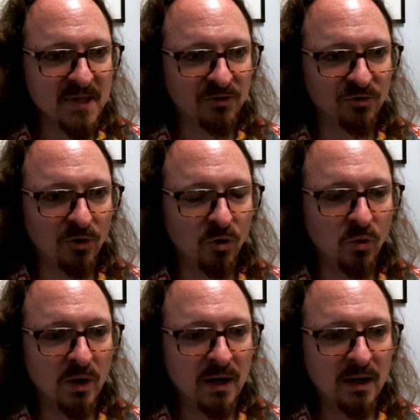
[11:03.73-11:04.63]

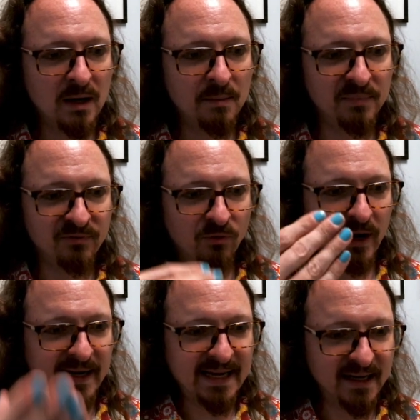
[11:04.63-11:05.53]
So before
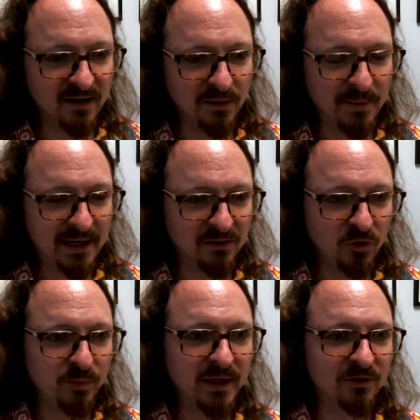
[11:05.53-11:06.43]
I get into my
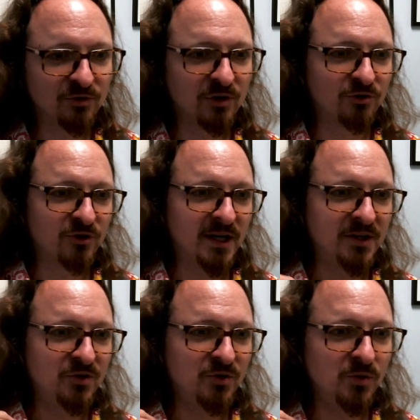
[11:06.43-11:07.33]
loop and start trying
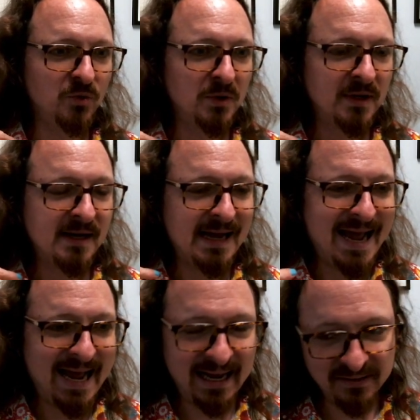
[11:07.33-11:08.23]
to
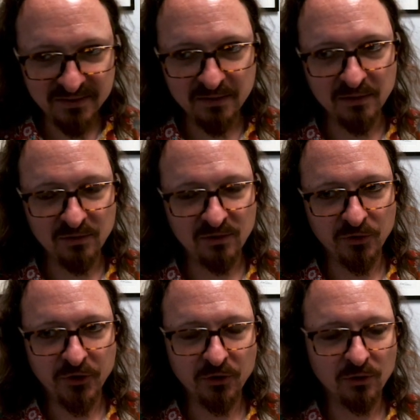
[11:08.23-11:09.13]
ask the
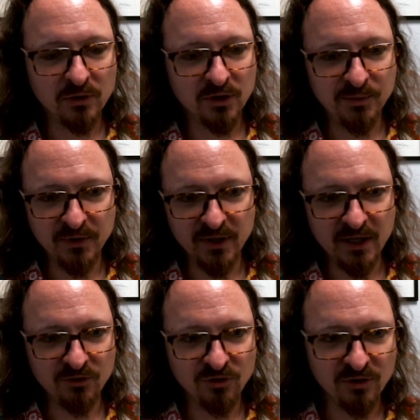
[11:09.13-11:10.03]
serial
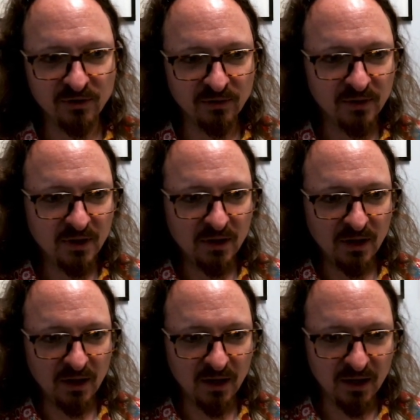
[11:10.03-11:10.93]
communication
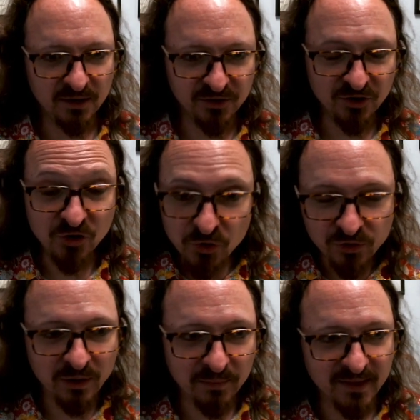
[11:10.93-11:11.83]
to do
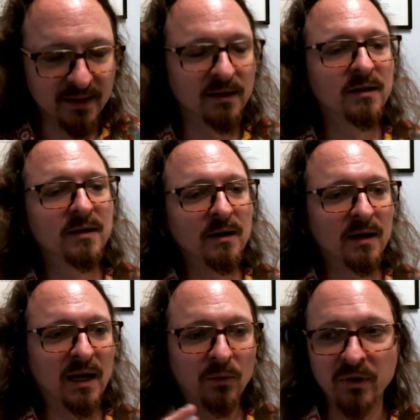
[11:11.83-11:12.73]
something,
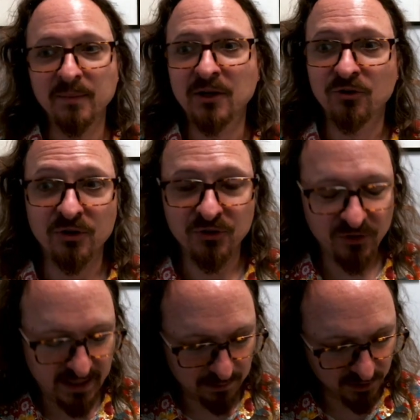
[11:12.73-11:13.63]
I want to make sure it's
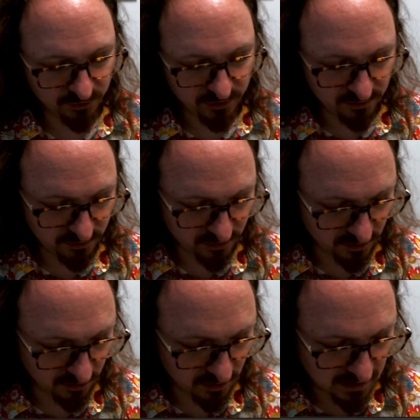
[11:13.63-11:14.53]
established.
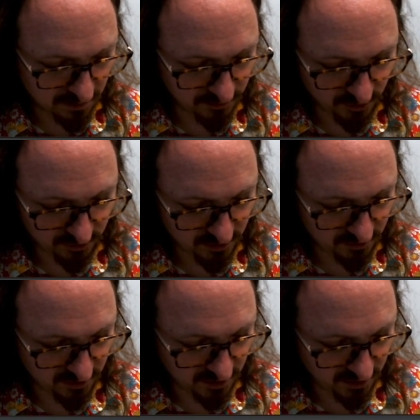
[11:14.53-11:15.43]
So I'm just going to
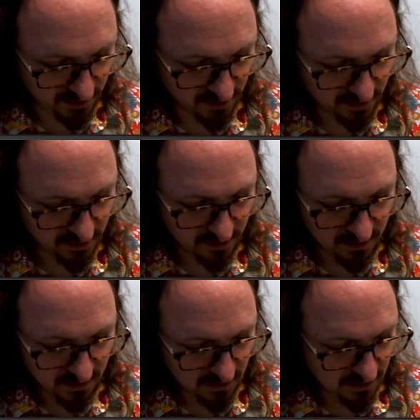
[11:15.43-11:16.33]
say
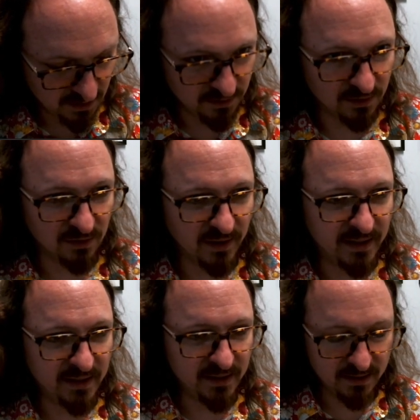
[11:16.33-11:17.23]

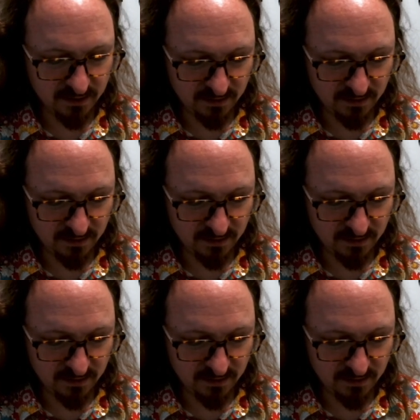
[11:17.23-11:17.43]
delay